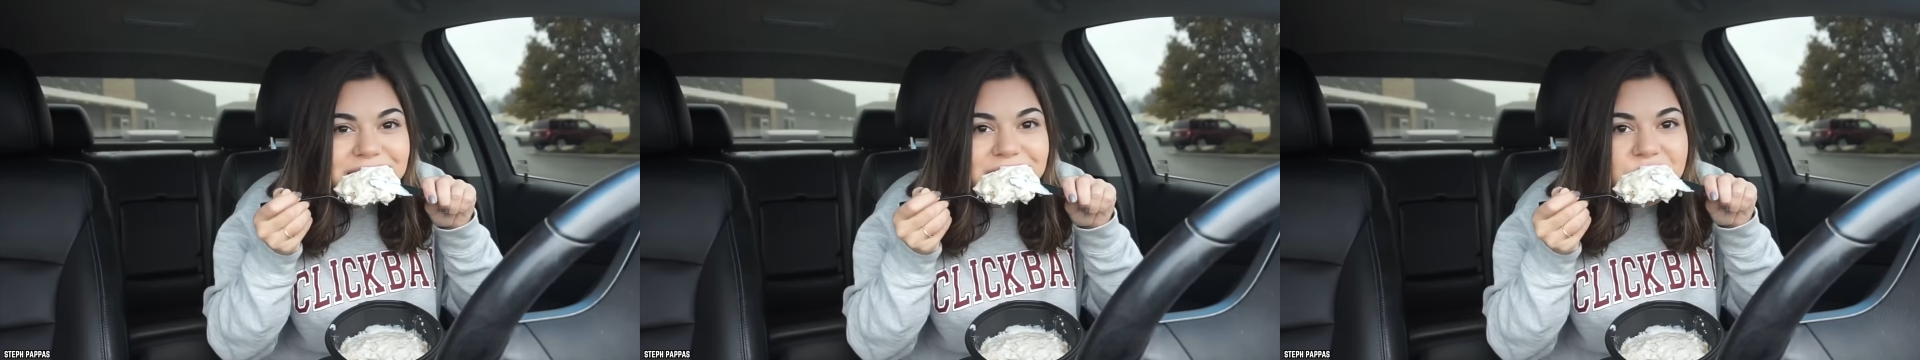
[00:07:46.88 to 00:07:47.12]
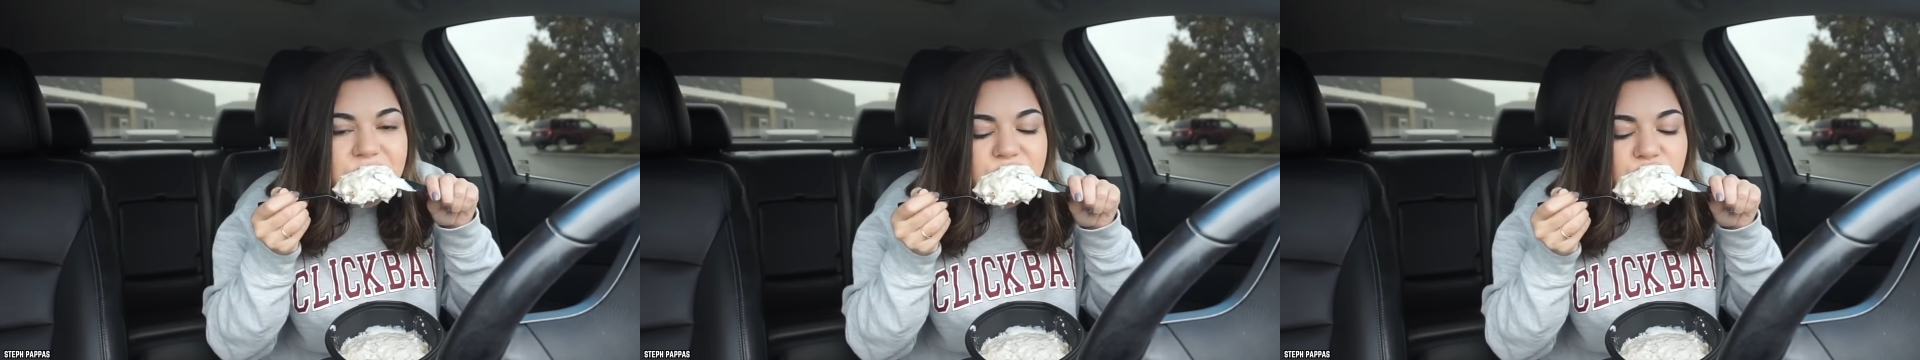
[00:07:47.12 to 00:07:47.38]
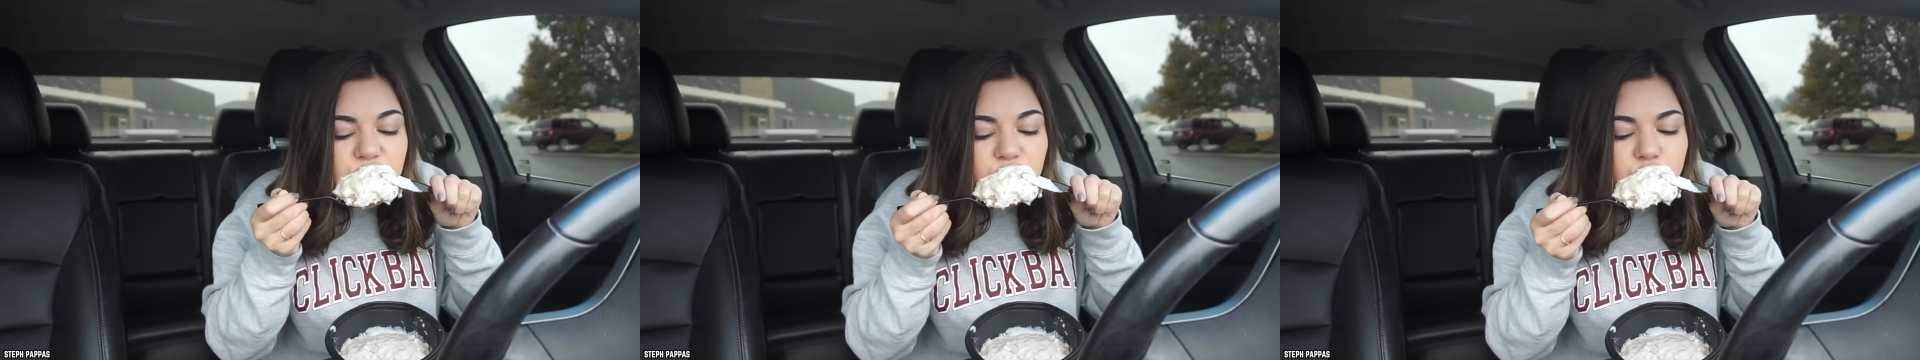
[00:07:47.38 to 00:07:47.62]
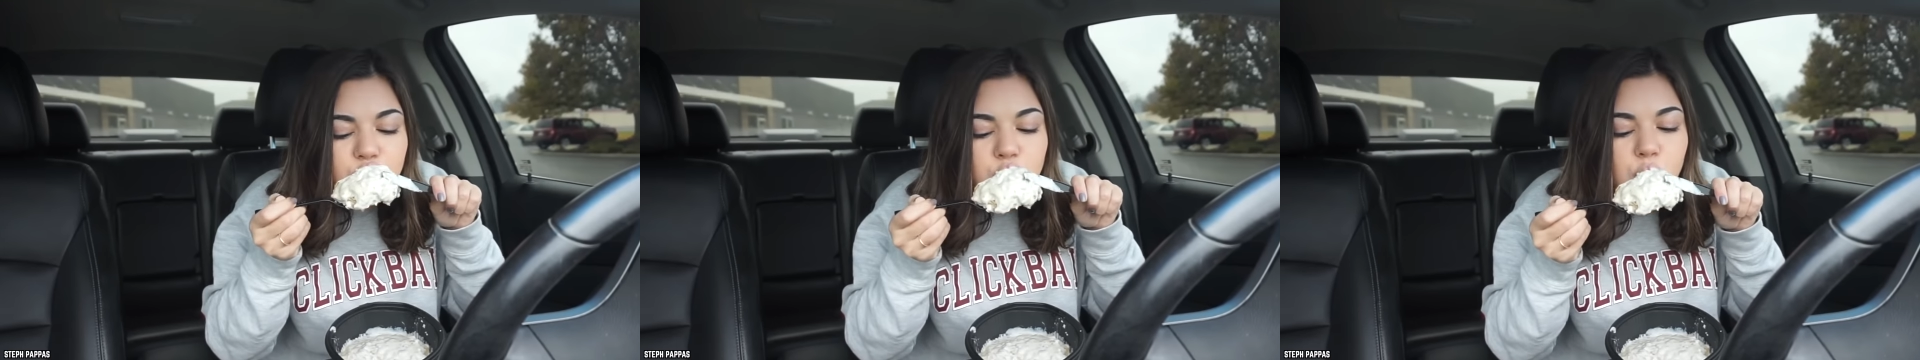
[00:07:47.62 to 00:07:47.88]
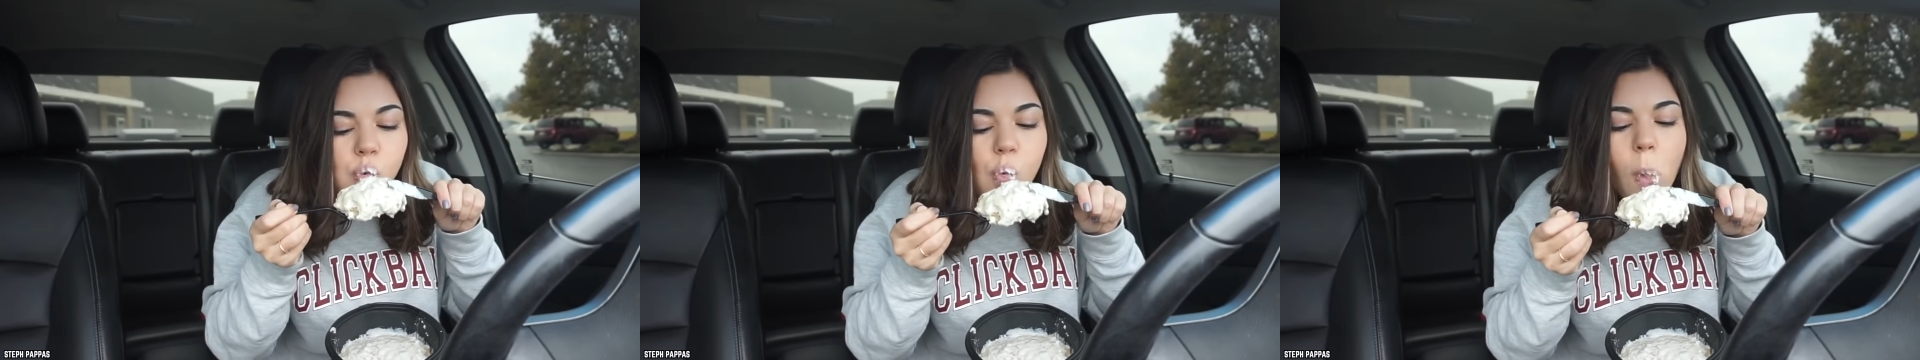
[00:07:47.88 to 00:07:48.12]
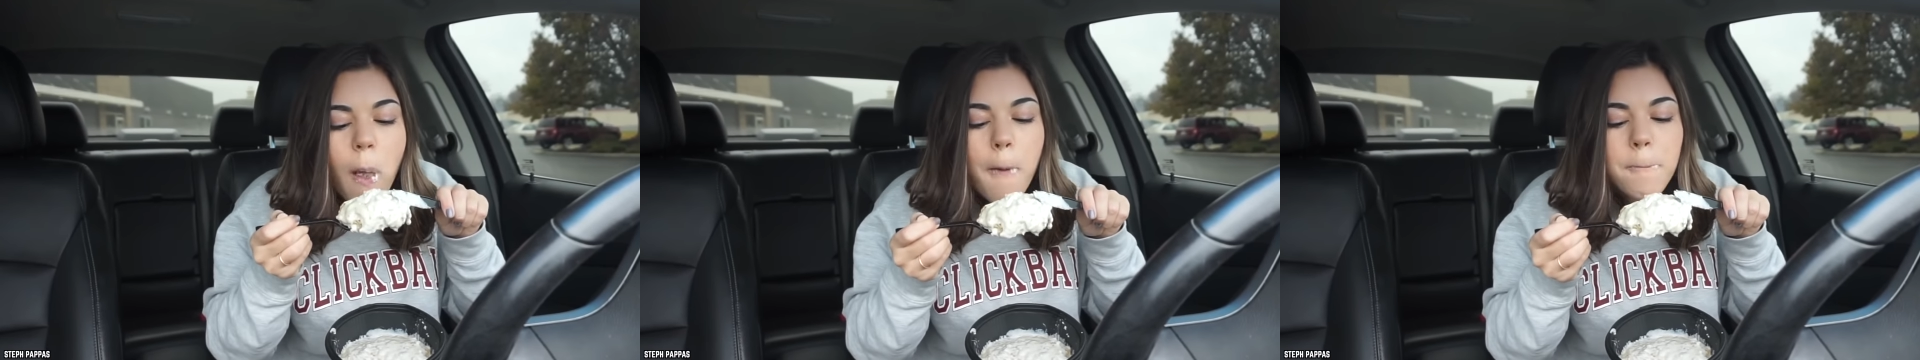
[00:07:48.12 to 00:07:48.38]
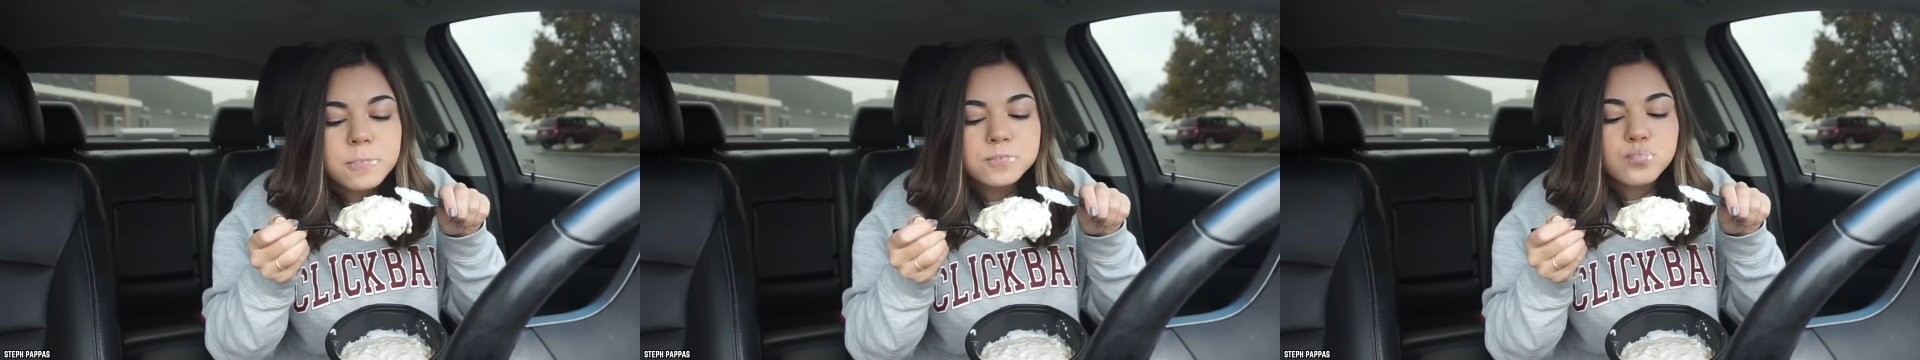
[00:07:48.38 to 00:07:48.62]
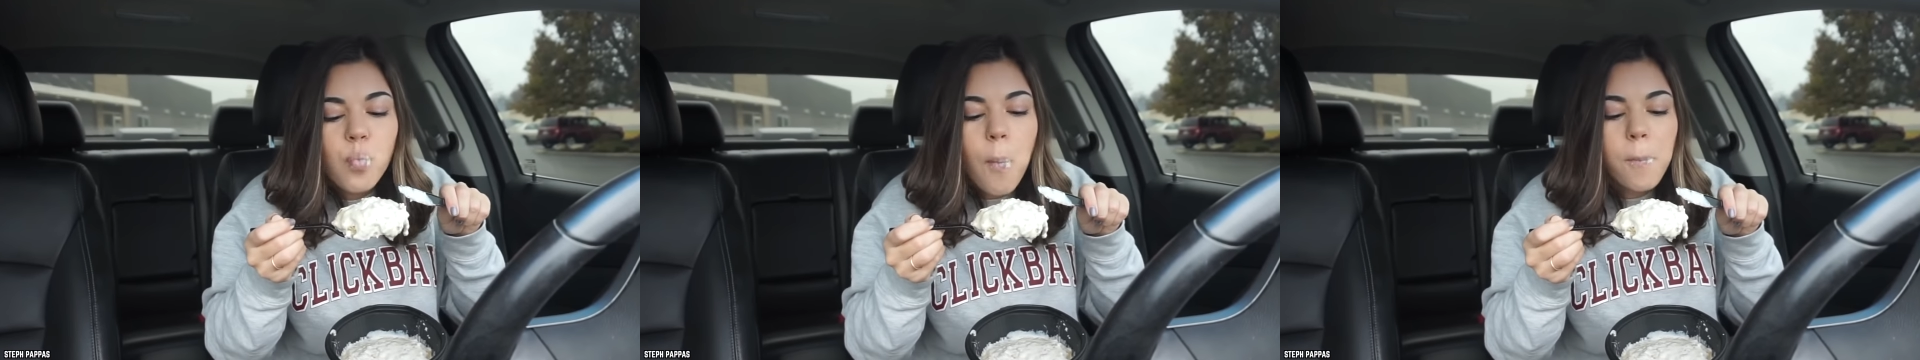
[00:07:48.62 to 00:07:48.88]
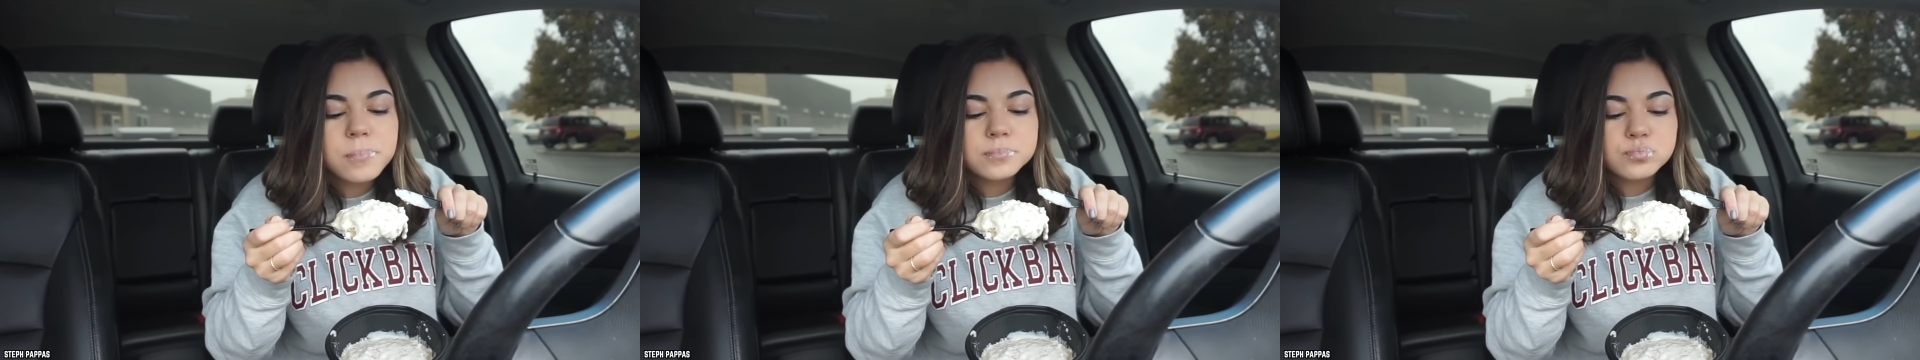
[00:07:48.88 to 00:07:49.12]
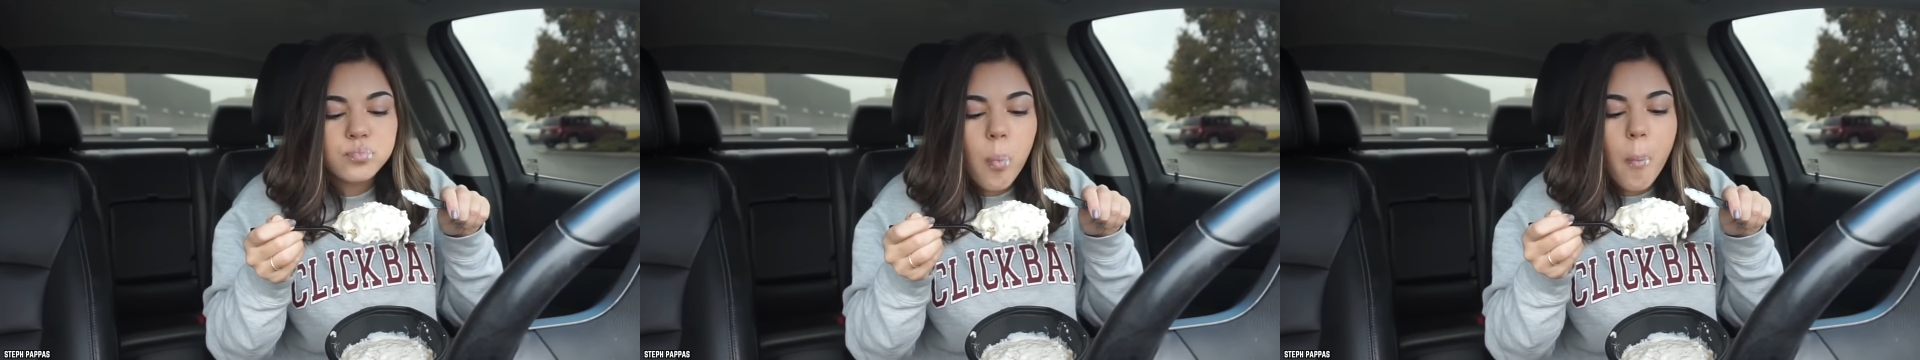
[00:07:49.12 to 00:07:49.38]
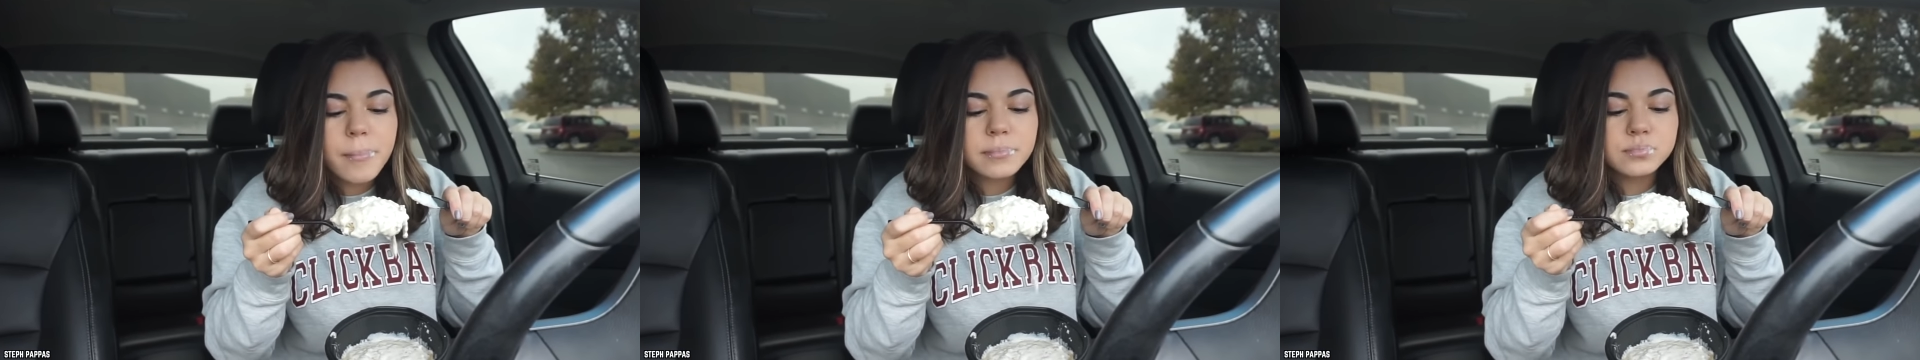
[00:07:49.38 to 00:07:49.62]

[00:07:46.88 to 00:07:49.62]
when so many fast food places provide something